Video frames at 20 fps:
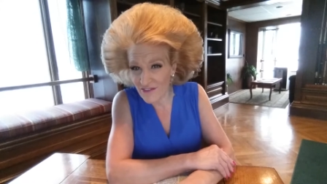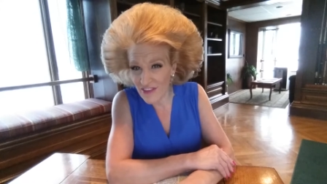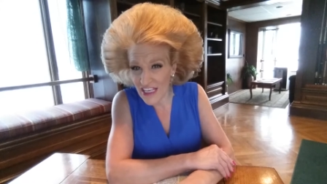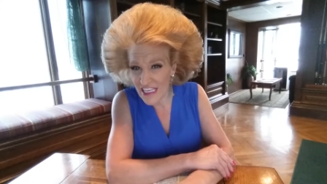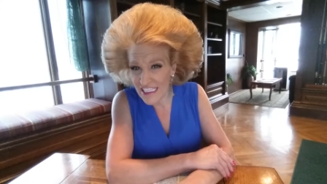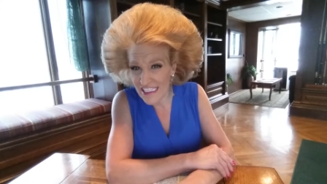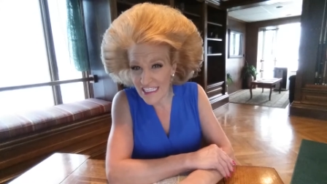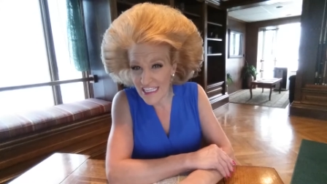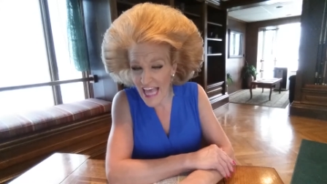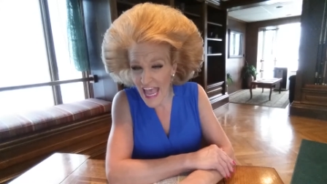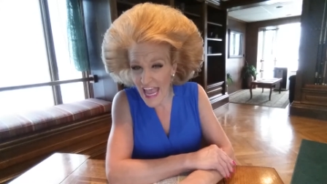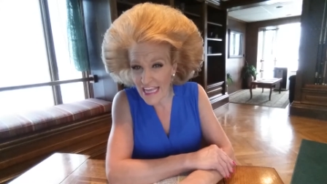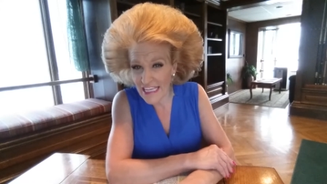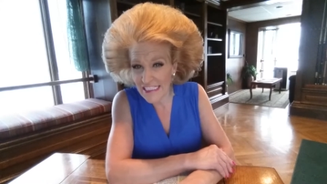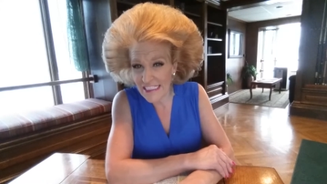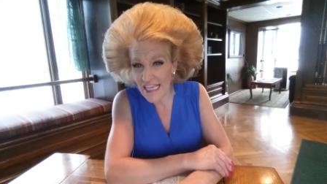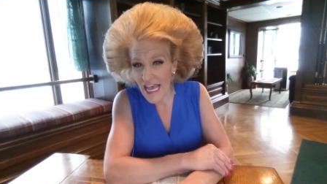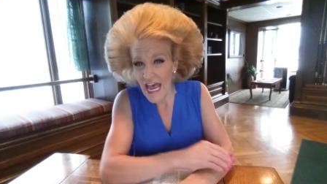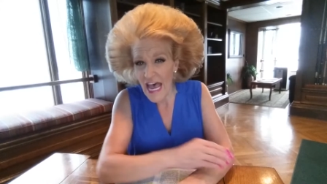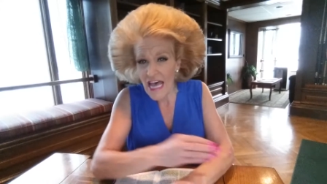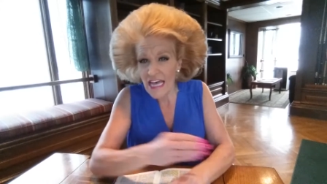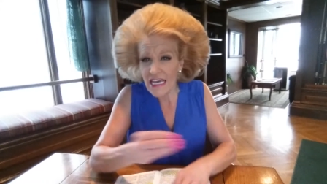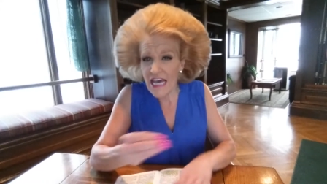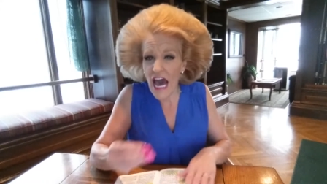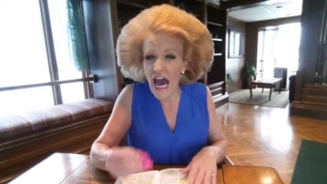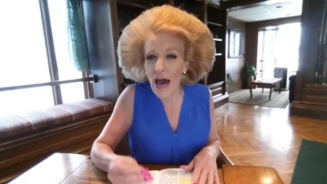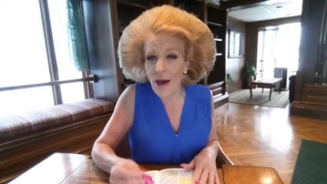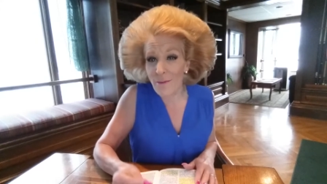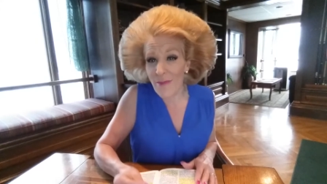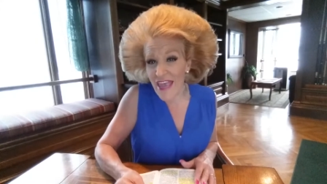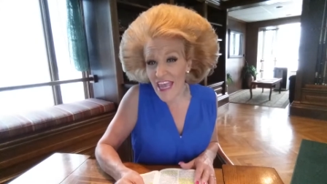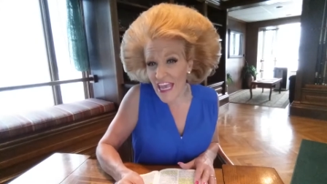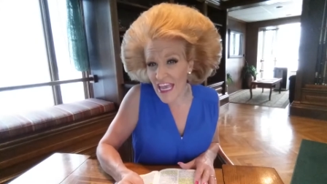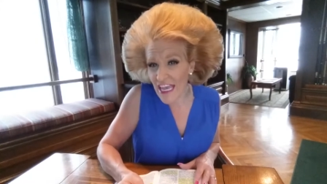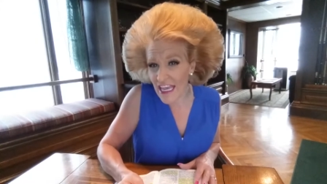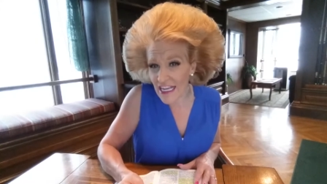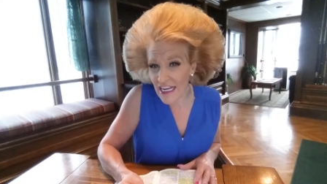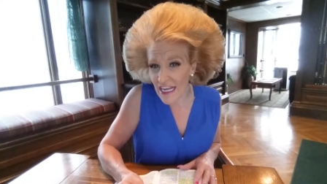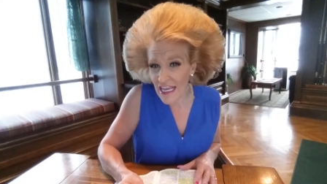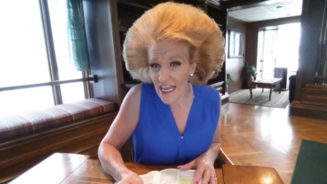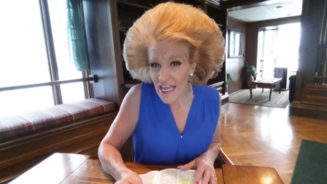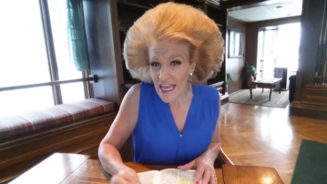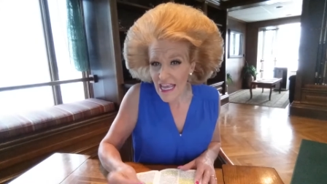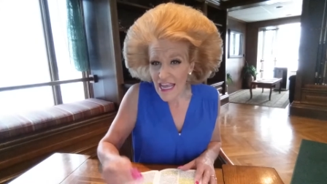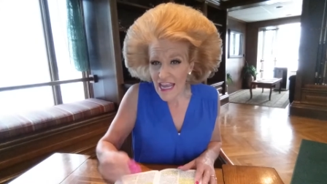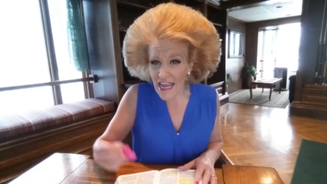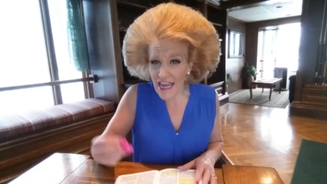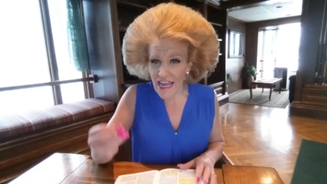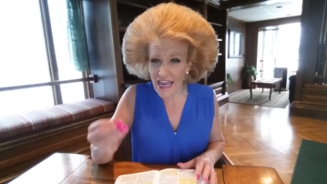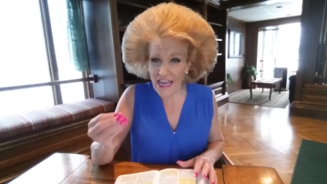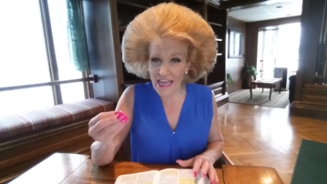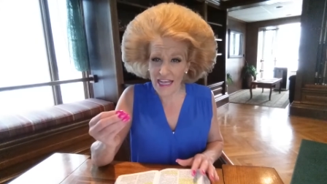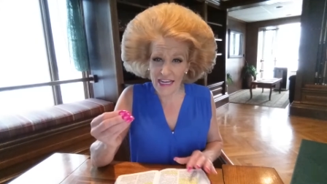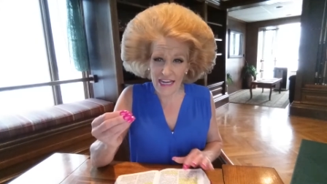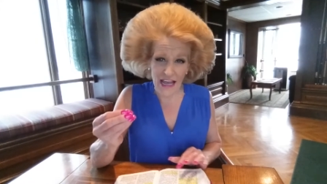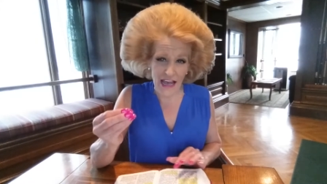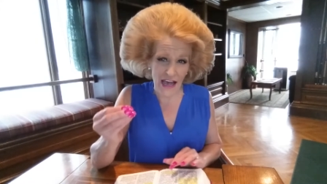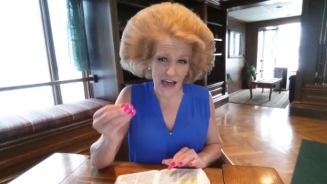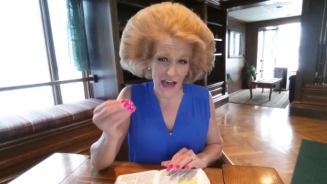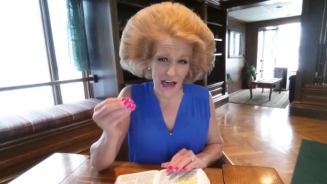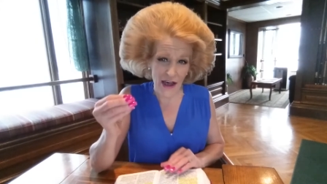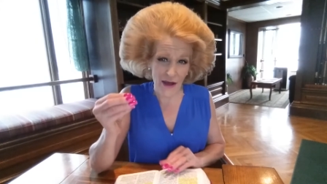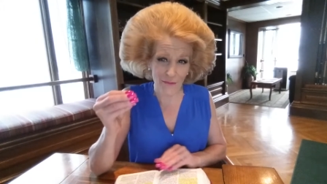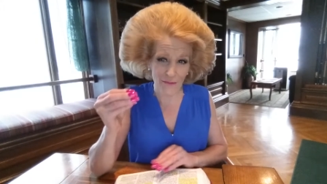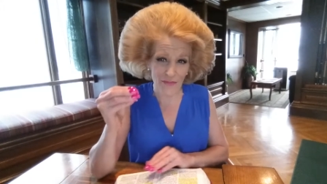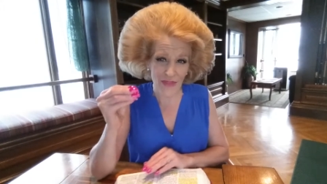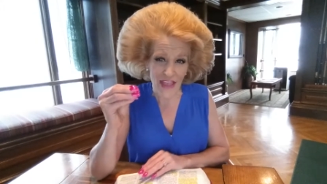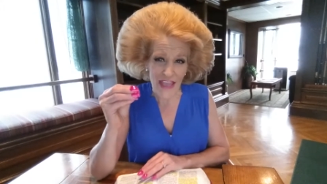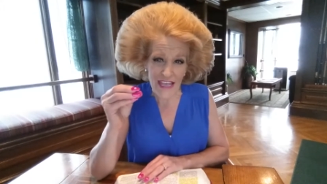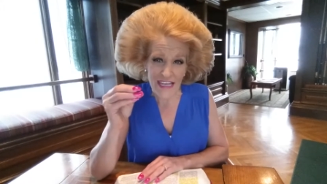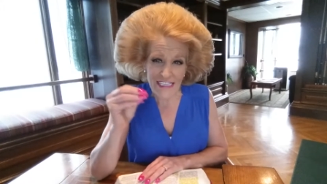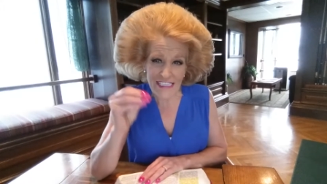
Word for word: of these things come in and um,